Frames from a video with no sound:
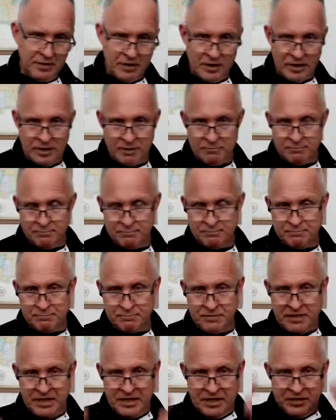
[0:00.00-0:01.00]
Um,
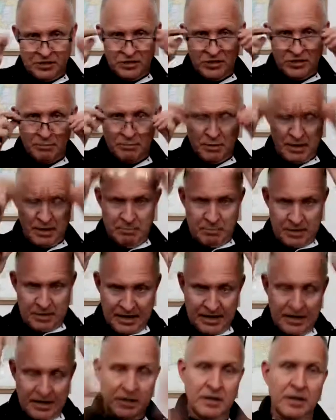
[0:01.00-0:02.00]
these simply
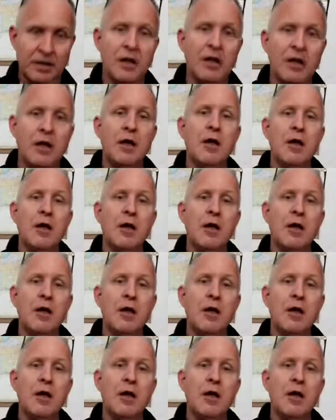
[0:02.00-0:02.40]
mean